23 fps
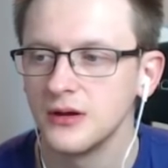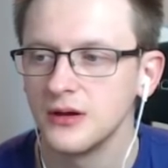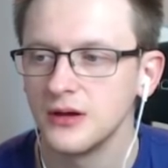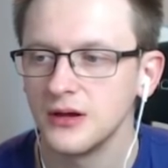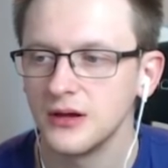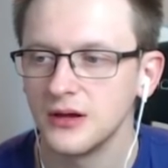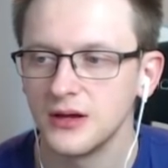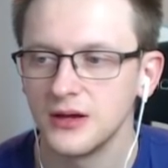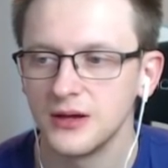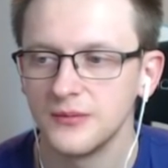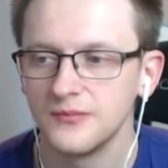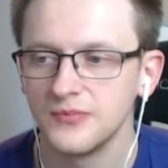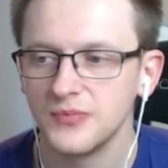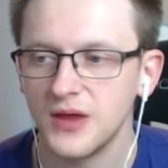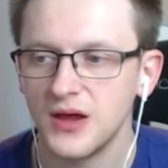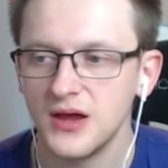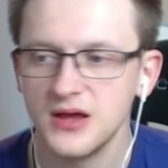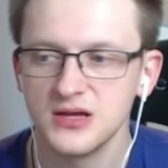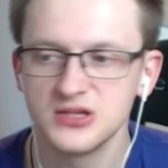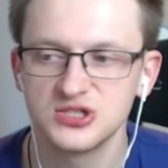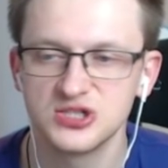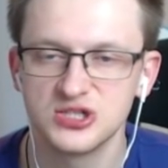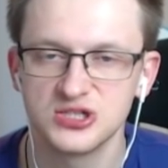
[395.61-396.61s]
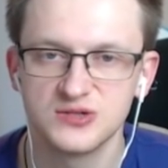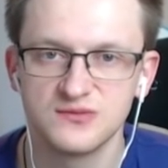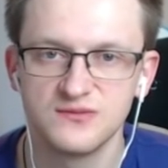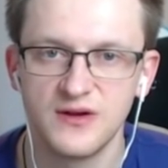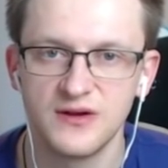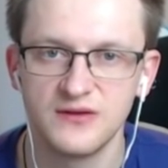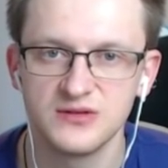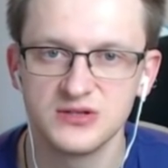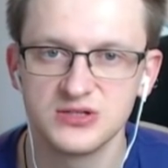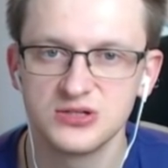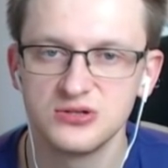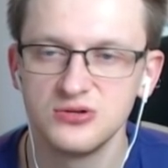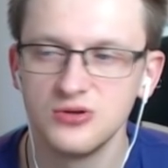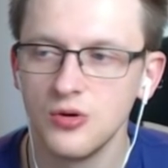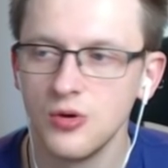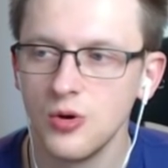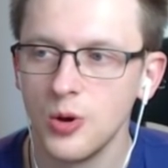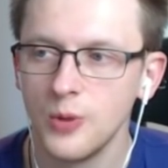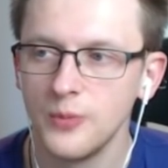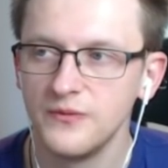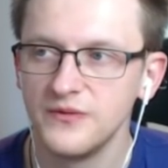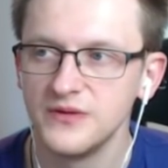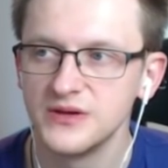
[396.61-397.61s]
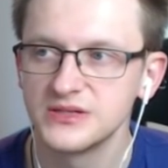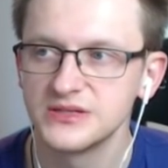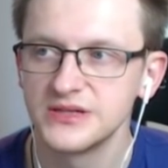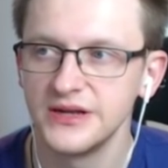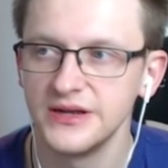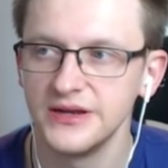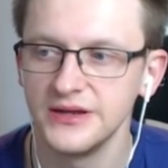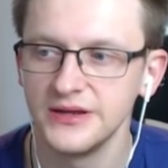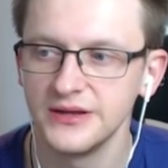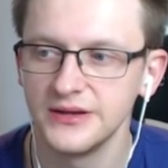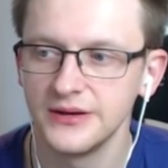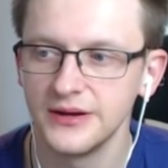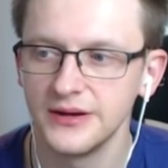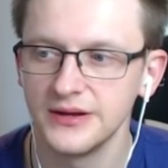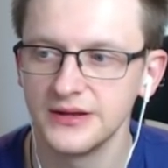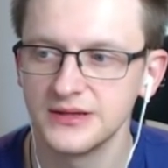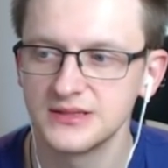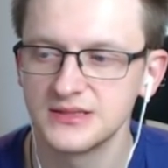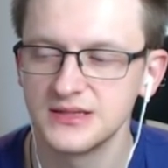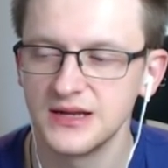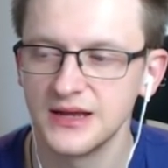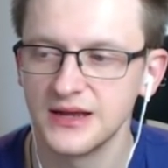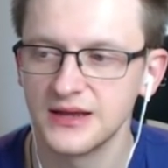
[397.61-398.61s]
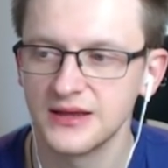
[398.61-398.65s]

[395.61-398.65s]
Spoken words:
Aya is just very slow, obviously. It's like